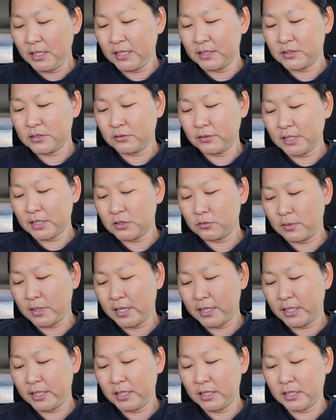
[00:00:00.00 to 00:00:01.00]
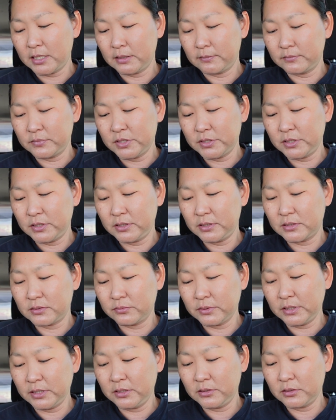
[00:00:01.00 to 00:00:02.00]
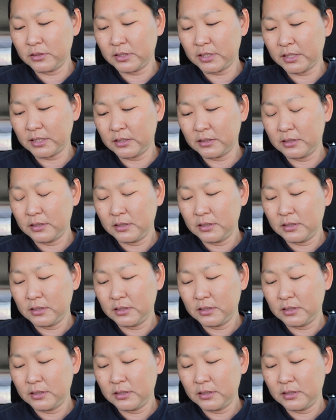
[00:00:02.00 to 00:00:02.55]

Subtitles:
And so that's why she's really good at